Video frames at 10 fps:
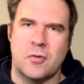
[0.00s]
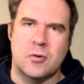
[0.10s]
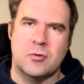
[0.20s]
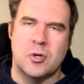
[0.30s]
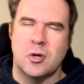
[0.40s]

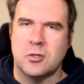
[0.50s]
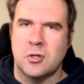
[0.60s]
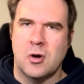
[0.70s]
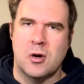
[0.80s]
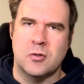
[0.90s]
for
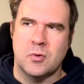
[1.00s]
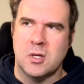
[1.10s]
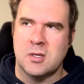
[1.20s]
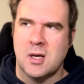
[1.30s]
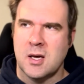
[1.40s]
chunks of yards
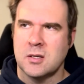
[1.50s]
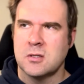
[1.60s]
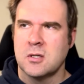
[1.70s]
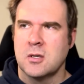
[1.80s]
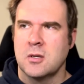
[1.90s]
with his legs.